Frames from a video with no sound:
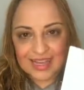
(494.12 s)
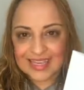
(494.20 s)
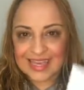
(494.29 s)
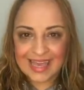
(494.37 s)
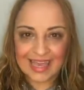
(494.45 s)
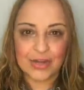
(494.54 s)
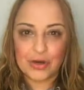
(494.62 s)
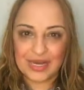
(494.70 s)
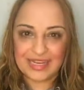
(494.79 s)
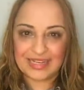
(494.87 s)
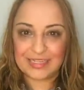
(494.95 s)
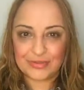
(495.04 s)
cannot
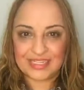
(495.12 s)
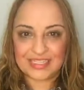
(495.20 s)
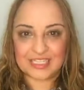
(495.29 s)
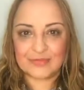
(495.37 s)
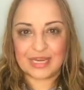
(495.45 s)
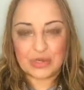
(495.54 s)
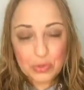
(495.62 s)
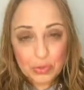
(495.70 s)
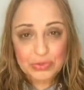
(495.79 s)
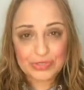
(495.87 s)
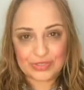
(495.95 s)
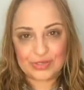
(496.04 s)
underestimate
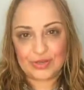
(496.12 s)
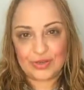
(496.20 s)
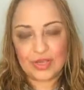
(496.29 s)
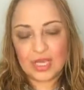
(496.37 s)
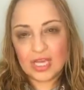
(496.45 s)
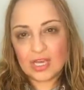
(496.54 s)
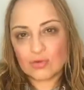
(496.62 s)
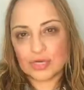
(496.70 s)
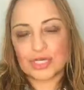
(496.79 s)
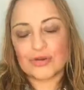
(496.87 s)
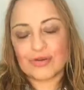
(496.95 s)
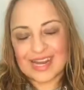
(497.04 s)
also, when
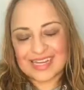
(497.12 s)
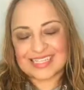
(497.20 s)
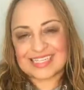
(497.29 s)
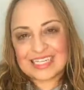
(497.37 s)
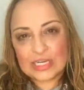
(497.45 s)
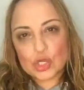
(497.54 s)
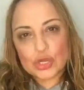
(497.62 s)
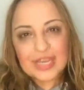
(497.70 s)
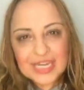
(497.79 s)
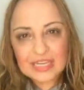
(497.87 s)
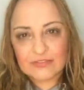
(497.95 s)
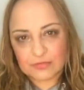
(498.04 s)
you're actually
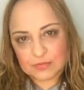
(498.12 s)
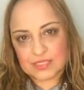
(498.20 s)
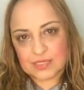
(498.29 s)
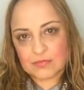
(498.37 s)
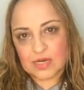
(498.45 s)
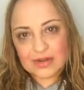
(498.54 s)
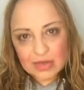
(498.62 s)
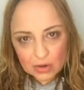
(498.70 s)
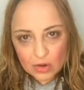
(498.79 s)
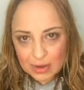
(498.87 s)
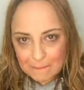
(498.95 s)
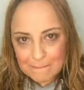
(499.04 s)
learning from someone
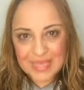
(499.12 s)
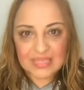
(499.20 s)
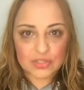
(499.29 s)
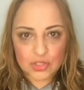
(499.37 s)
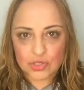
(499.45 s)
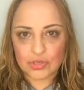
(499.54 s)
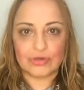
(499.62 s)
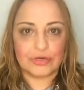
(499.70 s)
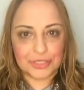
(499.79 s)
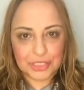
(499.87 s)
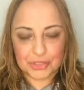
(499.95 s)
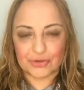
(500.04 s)
or a mentor
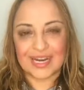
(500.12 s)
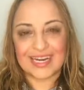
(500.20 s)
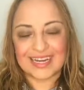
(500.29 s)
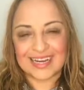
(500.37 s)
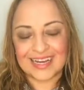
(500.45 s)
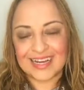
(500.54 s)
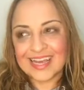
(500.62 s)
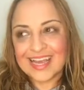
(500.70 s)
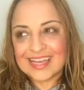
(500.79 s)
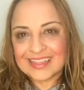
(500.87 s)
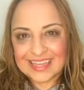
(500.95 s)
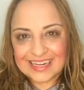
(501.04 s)
or a trainer,
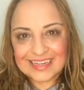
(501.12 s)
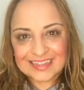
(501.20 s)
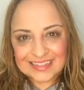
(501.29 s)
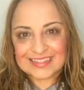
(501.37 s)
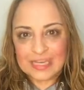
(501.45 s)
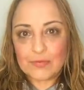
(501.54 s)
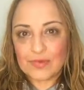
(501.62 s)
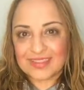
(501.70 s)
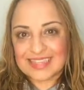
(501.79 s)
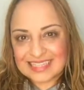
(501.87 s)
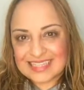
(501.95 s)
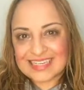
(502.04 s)
that it is someone
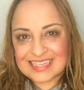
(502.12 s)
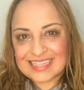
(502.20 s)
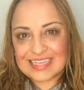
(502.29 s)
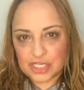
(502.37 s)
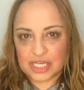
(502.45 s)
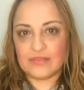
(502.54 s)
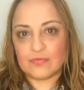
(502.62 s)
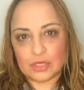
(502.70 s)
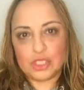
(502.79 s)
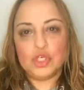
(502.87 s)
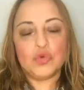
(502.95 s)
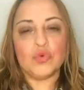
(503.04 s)
that's actually achieved
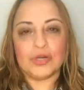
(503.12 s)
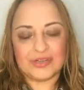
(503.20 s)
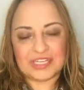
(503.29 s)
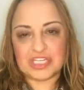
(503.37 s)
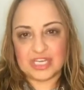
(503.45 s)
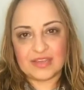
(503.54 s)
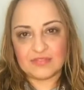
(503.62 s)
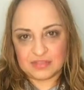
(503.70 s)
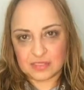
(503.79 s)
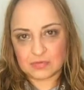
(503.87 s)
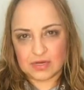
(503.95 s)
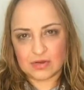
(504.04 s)
what you want to achieve
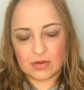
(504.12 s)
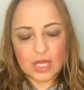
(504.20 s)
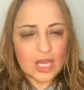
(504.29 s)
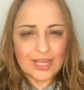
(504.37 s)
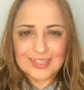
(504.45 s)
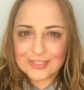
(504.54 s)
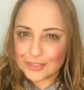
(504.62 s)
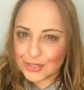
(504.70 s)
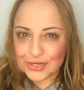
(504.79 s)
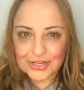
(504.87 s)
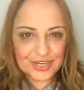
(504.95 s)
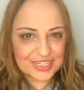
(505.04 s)
as well.
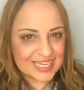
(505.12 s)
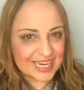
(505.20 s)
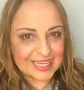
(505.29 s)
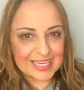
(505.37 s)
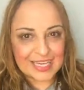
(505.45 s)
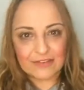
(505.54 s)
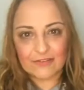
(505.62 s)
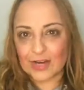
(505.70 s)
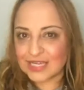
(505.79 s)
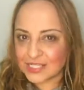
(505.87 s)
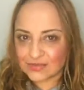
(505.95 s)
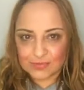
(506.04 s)
Don't go taking
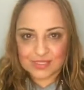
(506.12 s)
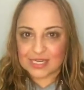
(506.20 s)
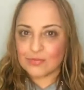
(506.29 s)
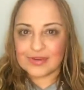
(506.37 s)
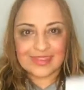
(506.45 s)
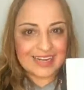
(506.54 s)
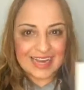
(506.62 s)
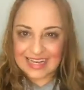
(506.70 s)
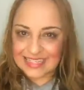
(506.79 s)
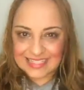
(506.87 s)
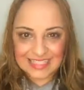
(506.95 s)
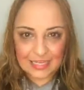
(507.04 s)
advice from someone that
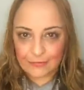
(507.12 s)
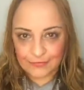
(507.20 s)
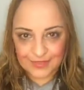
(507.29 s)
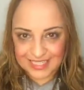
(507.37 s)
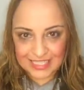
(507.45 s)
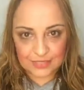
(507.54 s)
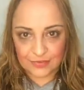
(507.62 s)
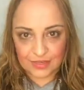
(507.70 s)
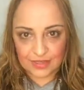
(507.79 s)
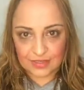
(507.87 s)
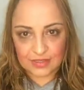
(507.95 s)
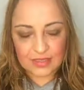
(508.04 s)
hasn't hit six
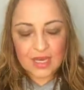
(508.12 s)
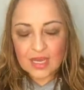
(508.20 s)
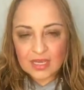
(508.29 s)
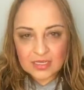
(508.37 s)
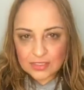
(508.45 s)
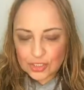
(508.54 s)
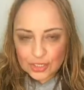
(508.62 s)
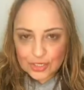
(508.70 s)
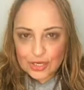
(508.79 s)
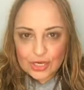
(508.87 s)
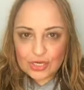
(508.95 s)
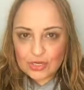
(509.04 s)
figures. Don't
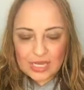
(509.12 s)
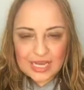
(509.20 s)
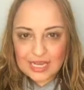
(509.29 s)
go,